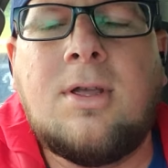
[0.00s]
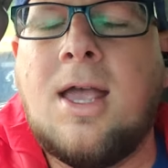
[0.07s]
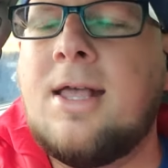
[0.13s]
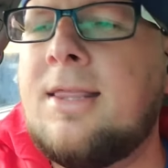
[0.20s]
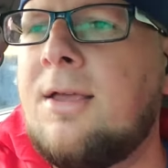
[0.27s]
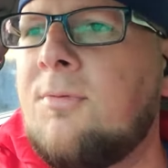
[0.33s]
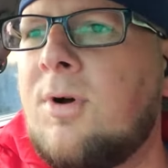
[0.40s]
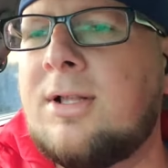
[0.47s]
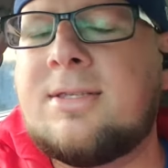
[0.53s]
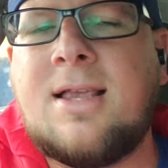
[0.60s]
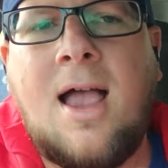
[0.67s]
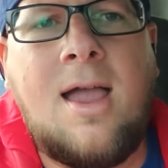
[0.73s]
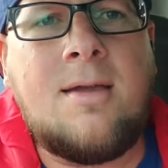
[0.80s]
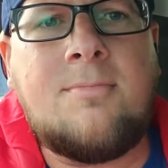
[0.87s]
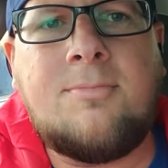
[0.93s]
And then once
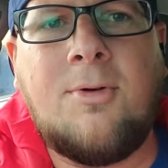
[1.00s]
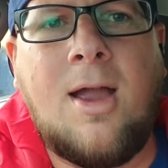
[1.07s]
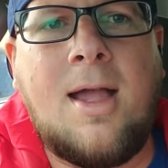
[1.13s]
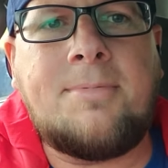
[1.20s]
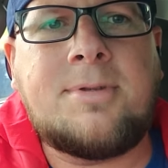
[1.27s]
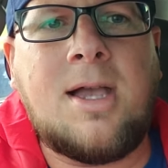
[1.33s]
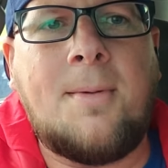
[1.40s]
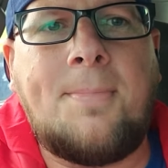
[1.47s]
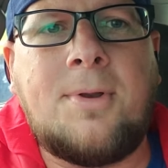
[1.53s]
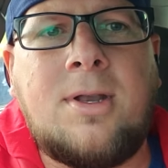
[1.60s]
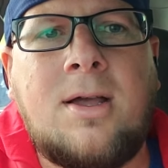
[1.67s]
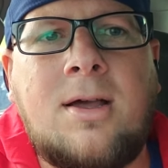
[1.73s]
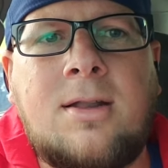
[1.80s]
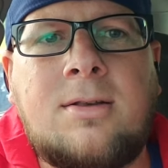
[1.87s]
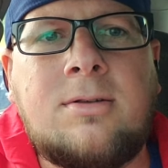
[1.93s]
I'm wrapped up and
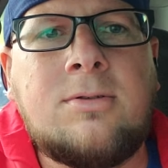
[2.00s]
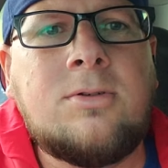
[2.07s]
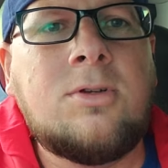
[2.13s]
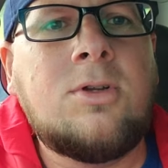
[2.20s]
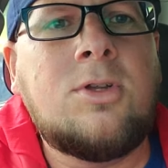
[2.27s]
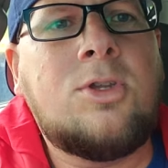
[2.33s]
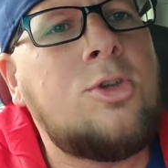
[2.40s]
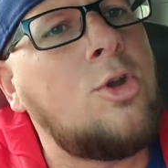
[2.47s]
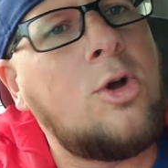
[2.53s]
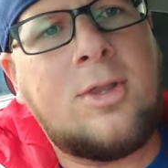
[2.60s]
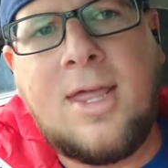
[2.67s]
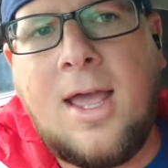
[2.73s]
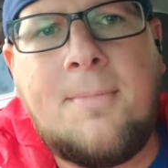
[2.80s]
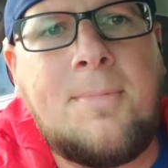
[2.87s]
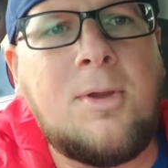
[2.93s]
done, you'll
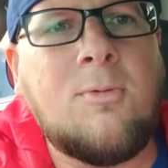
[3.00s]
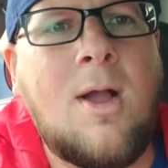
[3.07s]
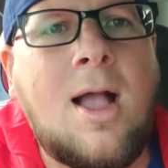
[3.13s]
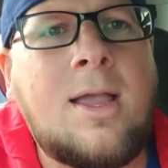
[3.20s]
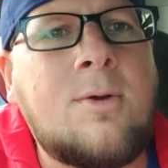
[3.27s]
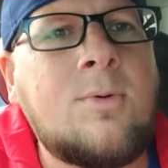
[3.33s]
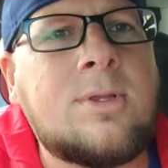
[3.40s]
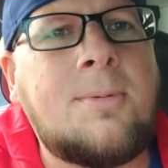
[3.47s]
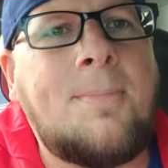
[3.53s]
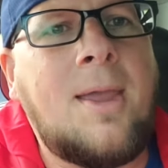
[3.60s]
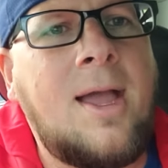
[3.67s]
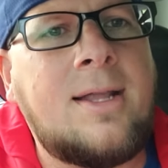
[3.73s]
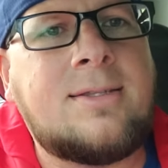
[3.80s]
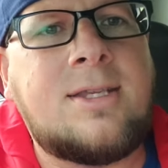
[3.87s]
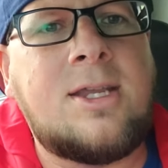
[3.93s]
then be rocking with the
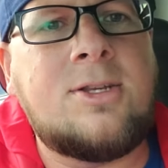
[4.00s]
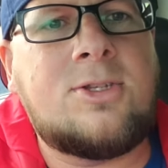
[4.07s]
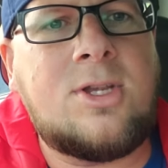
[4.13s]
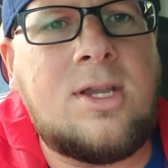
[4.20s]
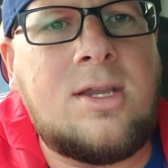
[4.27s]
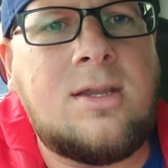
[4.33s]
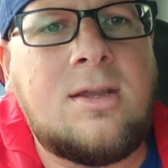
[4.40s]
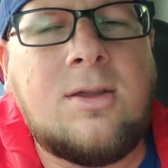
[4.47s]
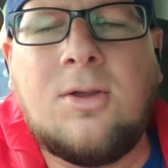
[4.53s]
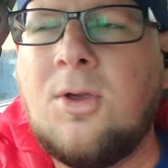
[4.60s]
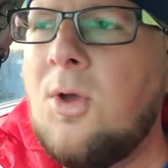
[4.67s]
BITG.